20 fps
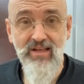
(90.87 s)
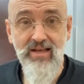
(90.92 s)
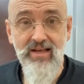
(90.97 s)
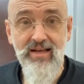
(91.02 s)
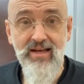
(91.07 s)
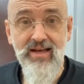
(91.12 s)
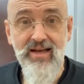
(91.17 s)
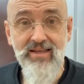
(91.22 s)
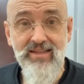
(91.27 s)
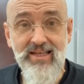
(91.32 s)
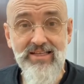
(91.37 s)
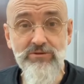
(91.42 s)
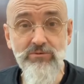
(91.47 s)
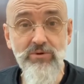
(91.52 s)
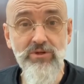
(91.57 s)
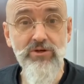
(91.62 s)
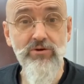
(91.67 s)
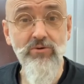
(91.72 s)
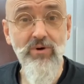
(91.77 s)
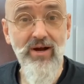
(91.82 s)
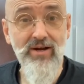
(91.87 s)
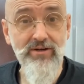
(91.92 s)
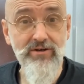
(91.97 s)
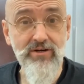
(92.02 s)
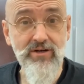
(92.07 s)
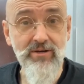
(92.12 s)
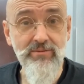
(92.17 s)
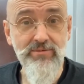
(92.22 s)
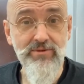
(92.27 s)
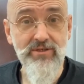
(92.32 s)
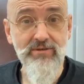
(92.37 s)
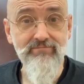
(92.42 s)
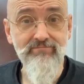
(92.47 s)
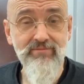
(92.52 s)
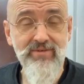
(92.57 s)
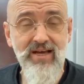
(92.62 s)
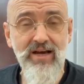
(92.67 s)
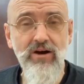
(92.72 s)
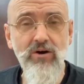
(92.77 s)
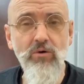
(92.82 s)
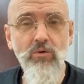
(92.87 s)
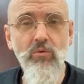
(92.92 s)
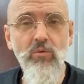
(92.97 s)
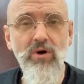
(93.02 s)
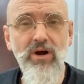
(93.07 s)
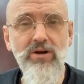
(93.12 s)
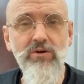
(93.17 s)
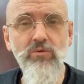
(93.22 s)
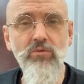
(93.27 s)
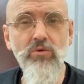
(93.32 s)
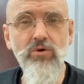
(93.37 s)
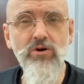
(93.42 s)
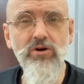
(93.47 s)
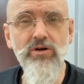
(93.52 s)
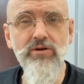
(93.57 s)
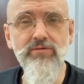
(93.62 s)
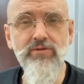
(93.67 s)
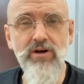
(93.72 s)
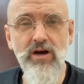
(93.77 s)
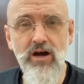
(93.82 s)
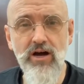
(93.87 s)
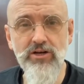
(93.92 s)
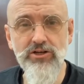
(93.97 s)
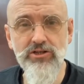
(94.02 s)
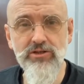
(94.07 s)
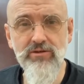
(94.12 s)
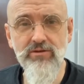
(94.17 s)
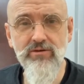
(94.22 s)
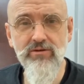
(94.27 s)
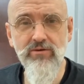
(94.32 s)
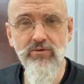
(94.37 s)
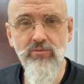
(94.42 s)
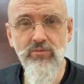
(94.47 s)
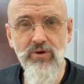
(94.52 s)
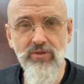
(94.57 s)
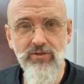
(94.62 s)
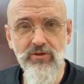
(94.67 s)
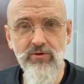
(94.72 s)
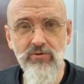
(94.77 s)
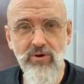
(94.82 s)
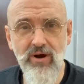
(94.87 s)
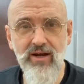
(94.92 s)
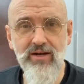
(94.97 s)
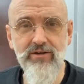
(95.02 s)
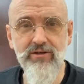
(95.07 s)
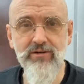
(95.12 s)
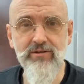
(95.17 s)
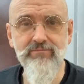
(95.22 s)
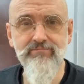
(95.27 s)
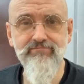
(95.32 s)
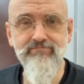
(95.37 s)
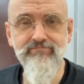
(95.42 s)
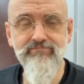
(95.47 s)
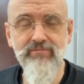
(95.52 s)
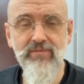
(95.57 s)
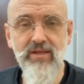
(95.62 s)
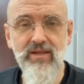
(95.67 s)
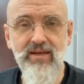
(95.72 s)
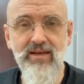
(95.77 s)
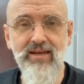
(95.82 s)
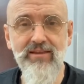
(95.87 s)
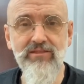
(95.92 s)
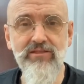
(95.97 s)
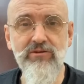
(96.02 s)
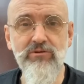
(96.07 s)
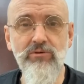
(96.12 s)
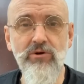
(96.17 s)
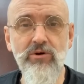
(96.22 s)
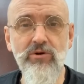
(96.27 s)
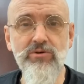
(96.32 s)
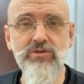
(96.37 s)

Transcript: And that's where the grinder comes in. Now, one word of caution with the grinder. It throws